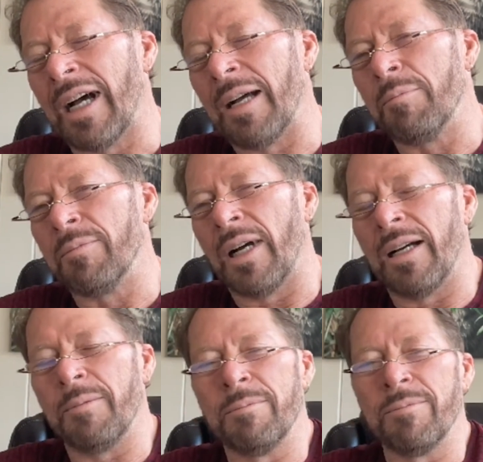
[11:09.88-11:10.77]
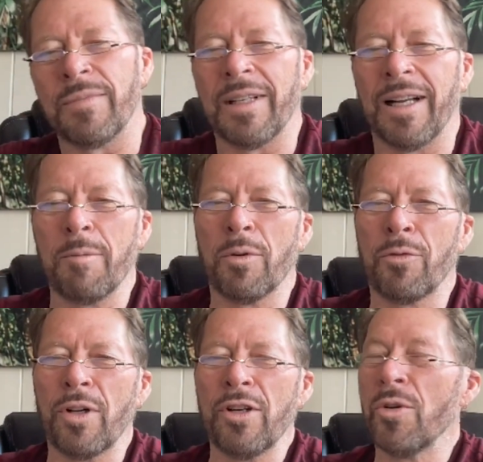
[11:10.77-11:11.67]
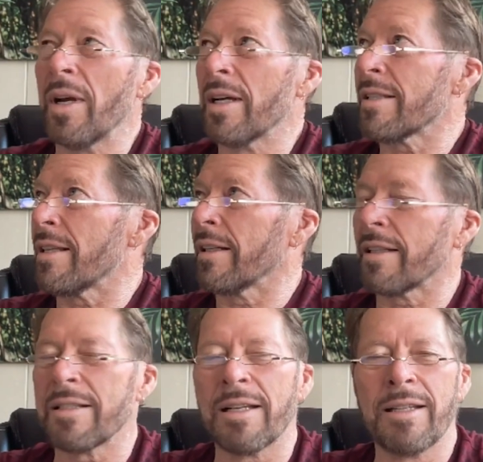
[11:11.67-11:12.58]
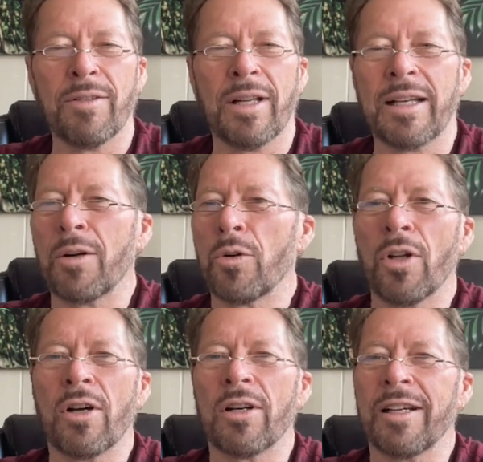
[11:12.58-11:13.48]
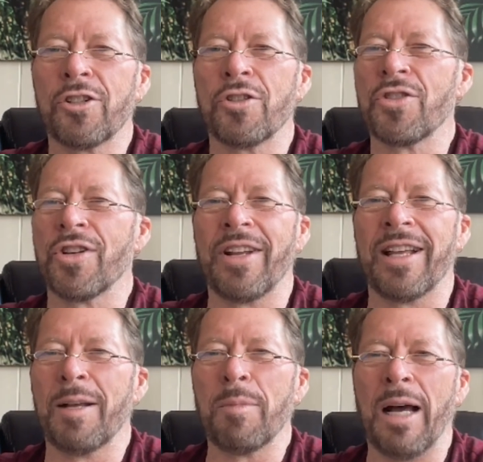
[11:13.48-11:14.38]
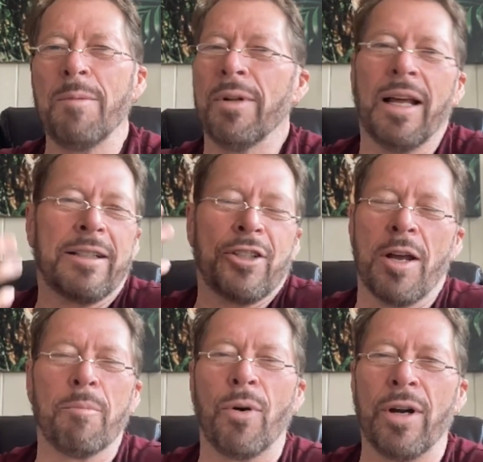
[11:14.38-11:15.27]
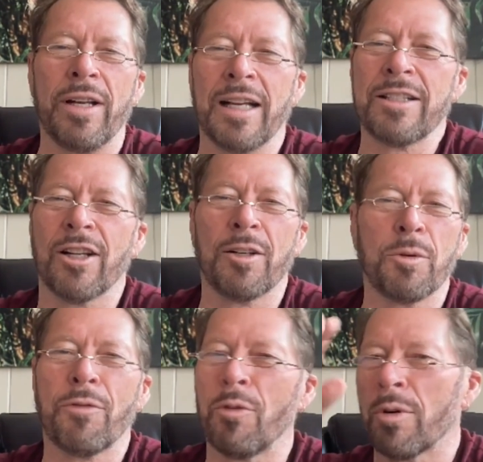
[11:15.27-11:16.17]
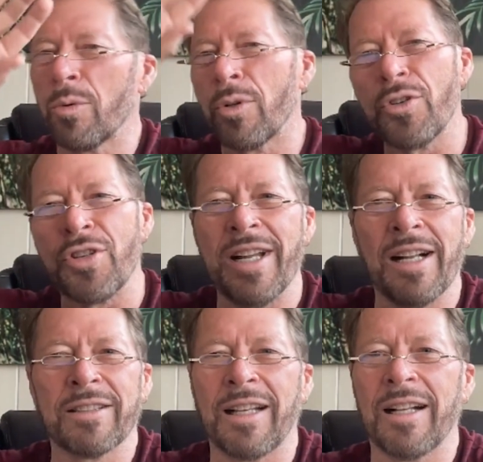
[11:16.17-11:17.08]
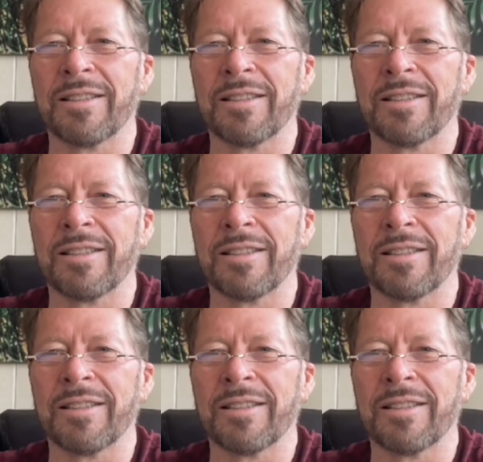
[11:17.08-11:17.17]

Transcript: I'm afraid you asked that because I give like hour-long lectures on that. I'm like start with four.